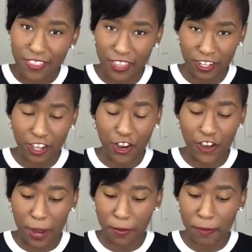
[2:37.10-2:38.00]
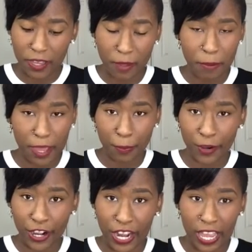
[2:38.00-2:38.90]
Then grab a pen and
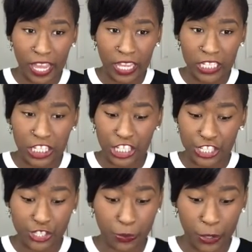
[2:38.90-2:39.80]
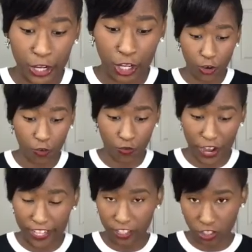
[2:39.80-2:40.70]
paper and get to work.
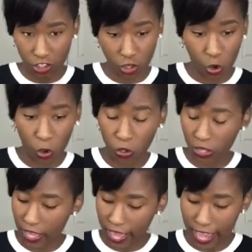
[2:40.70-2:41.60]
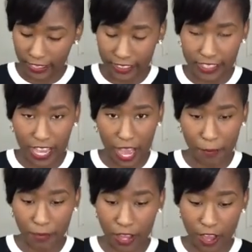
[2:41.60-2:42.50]
Write your goal at the
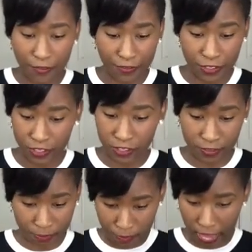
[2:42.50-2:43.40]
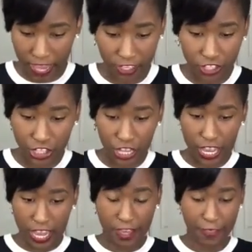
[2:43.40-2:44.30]
top of the page
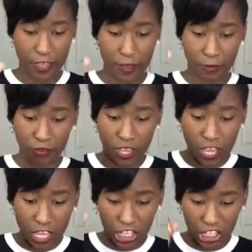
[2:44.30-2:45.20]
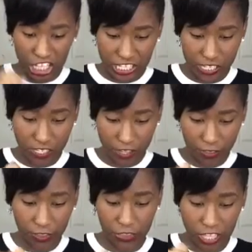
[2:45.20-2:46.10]
and then list
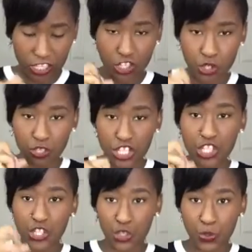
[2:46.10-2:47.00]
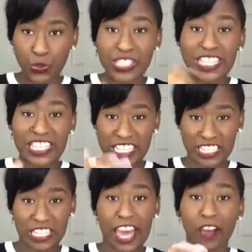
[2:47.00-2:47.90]
the things that you need to do to
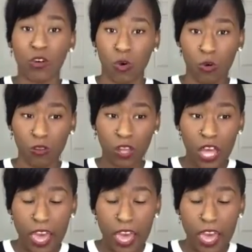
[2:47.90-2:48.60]
get to that goal.